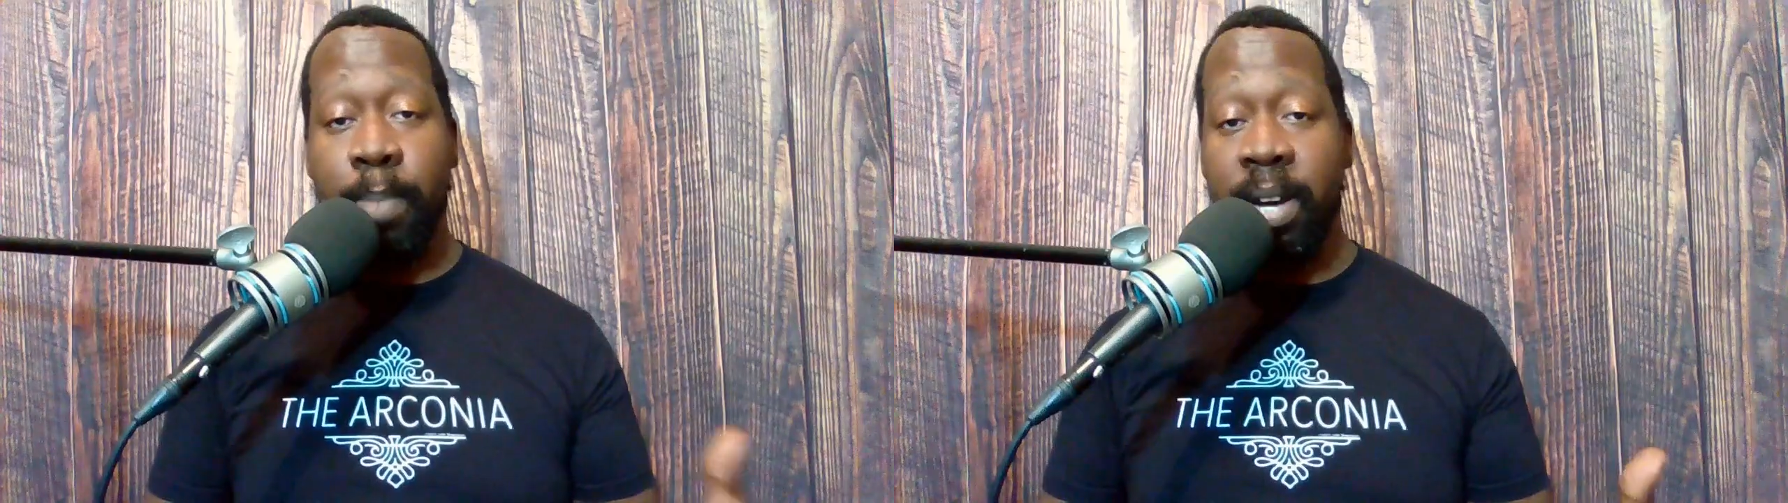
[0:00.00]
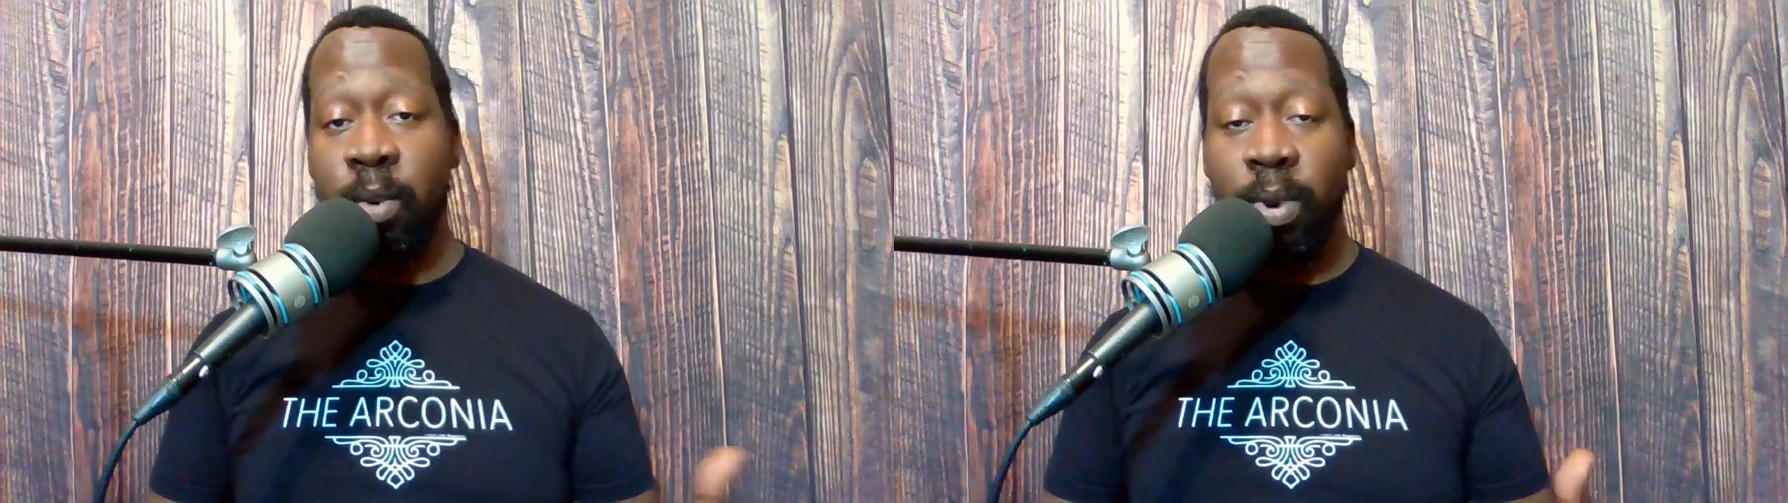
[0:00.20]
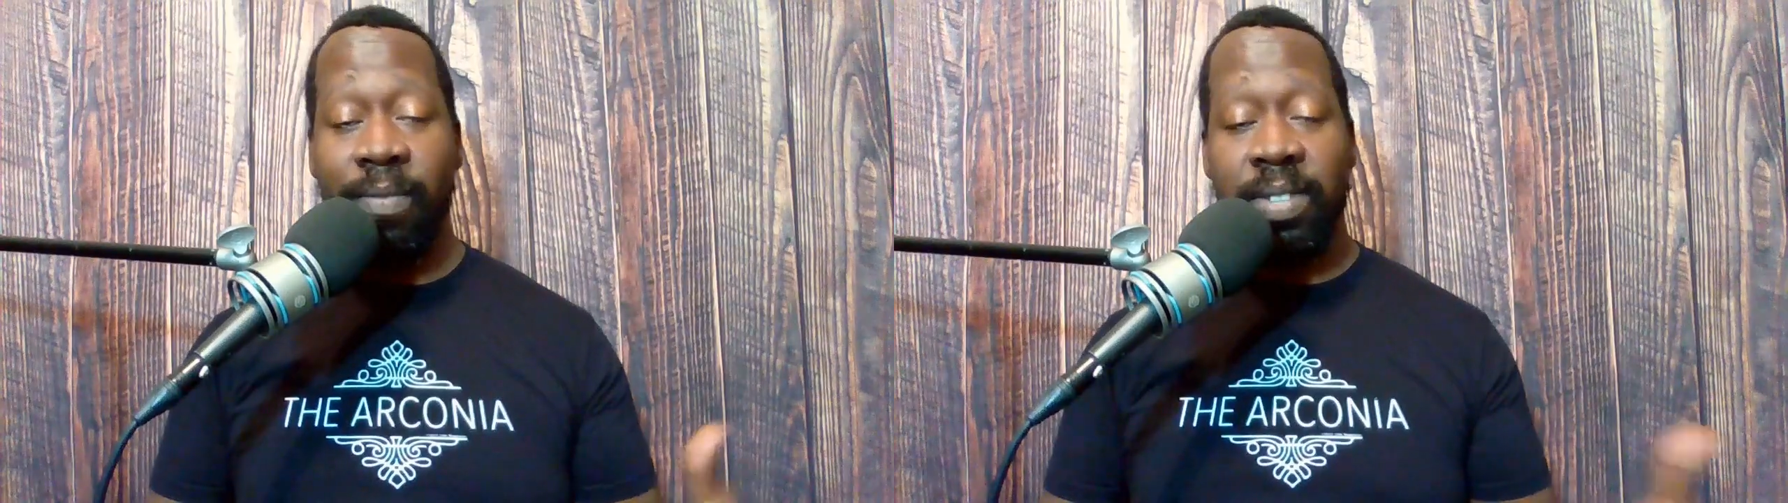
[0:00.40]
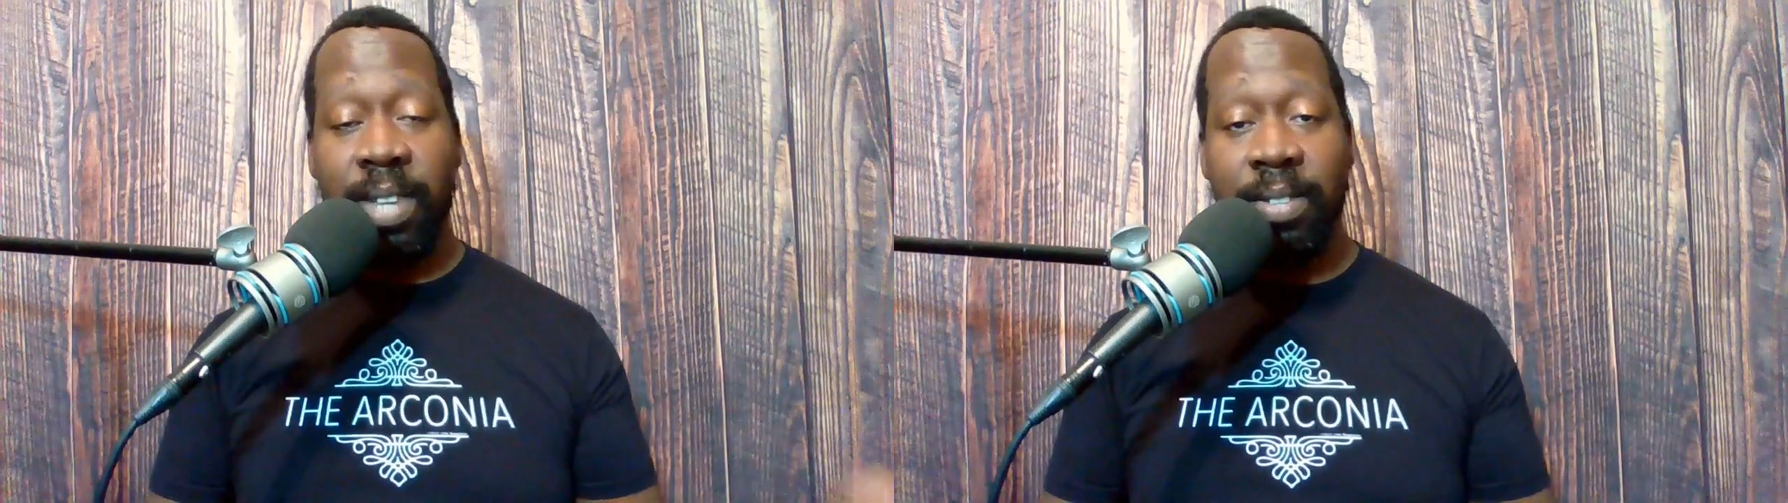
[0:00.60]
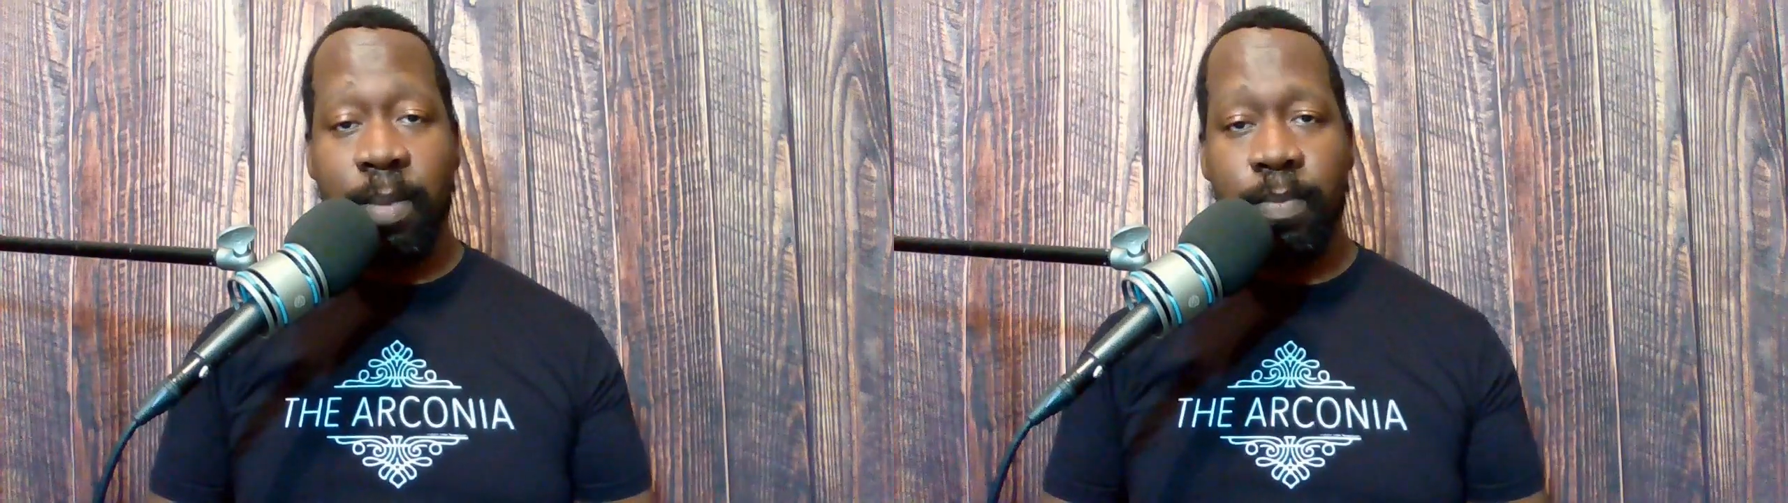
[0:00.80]
Bunny would have
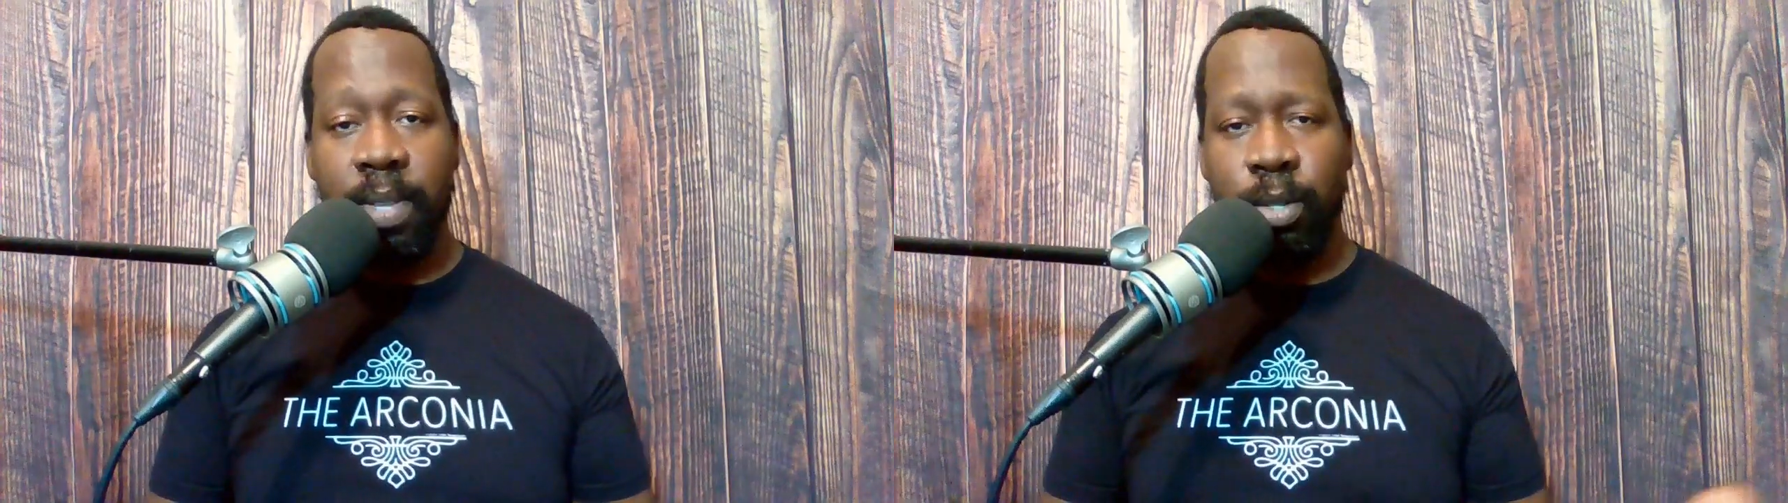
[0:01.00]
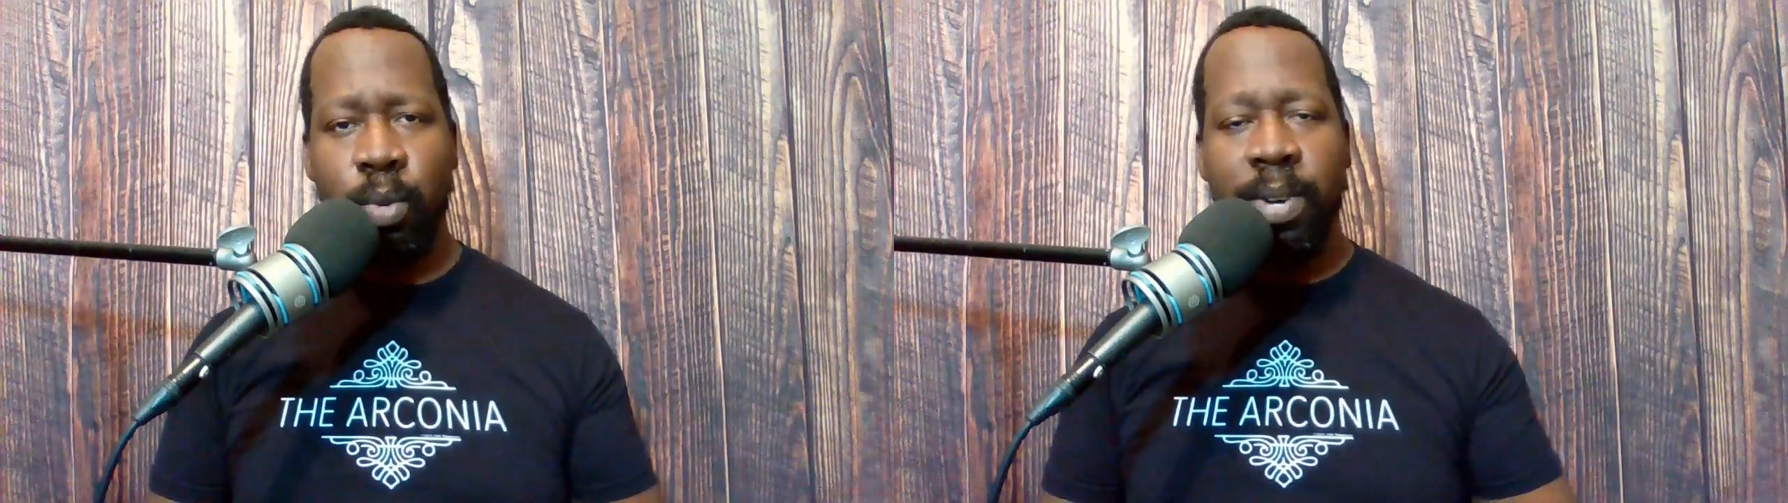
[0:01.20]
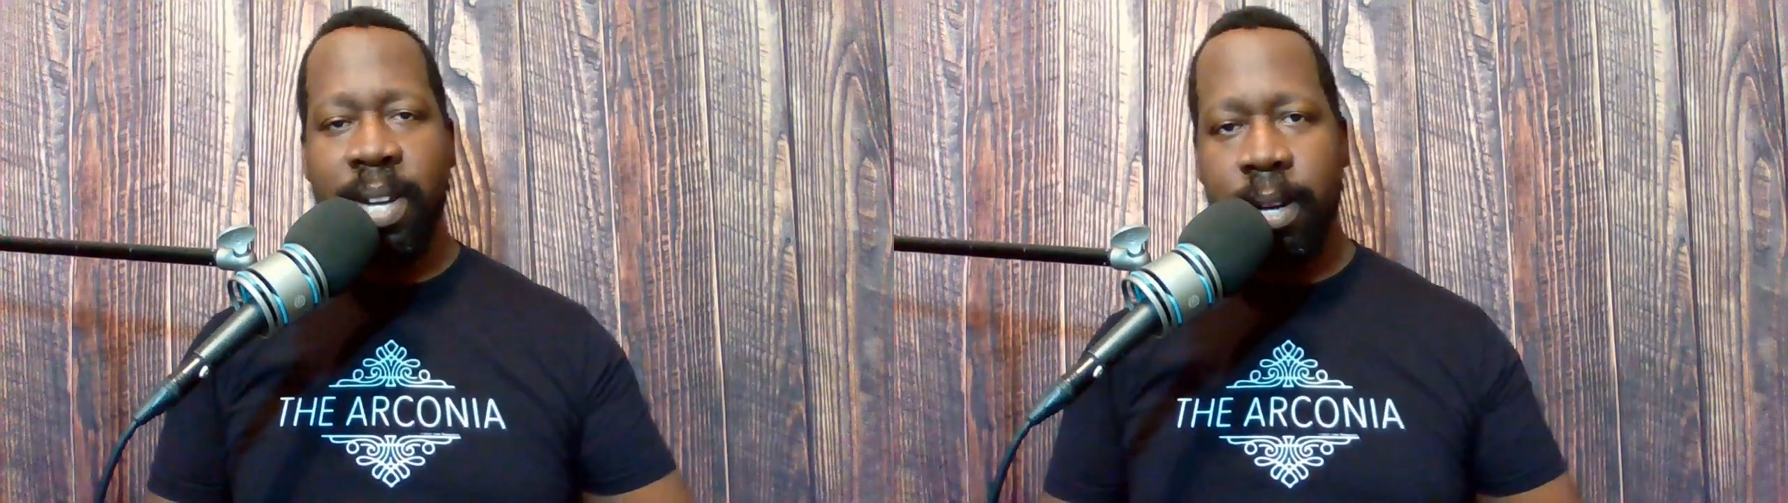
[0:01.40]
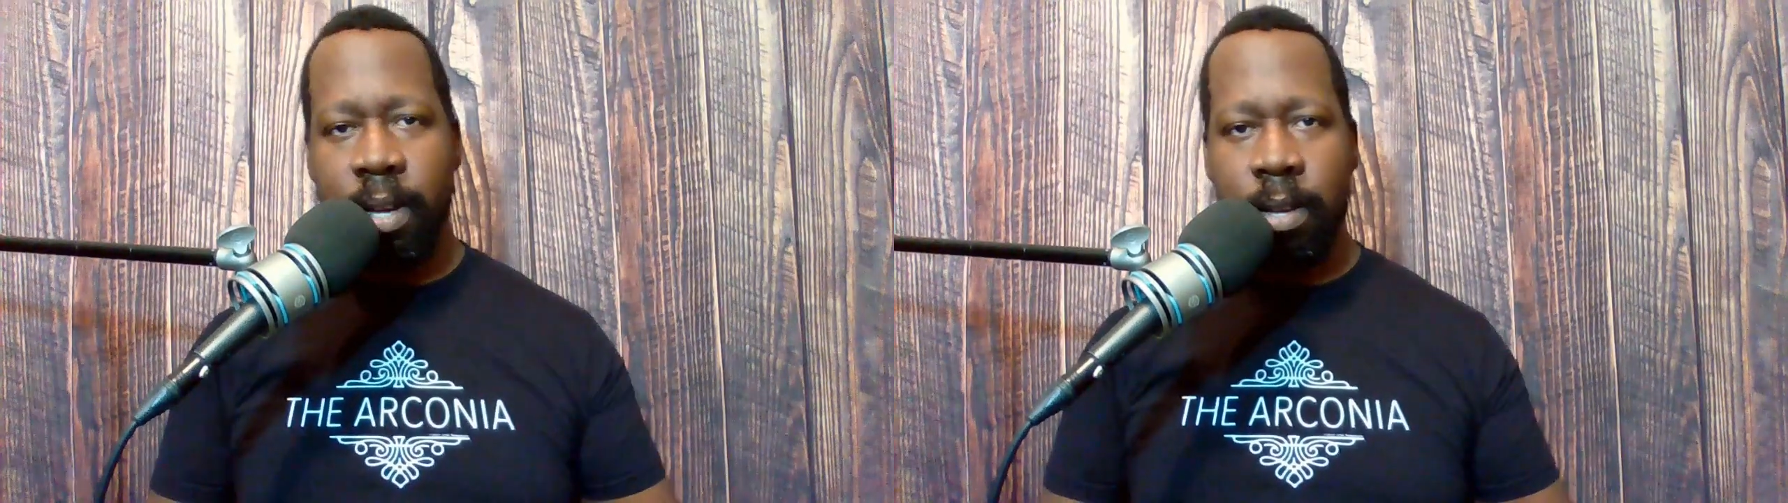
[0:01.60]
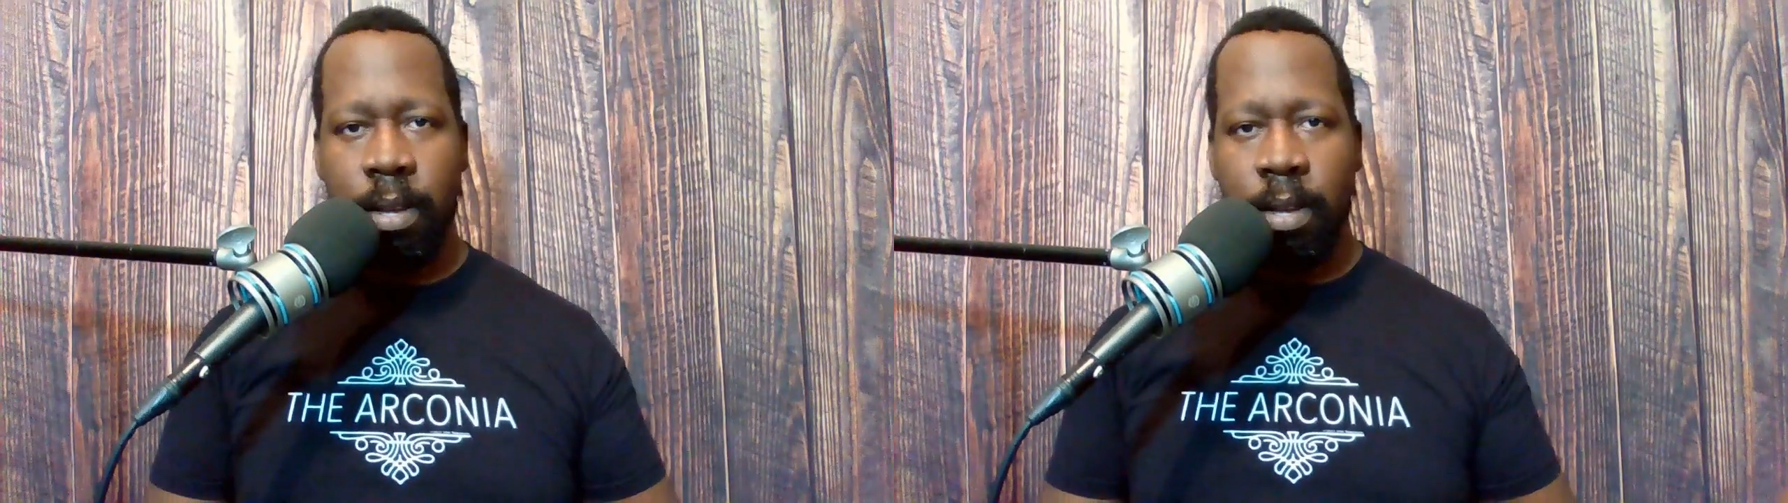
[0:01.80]
said something to Nina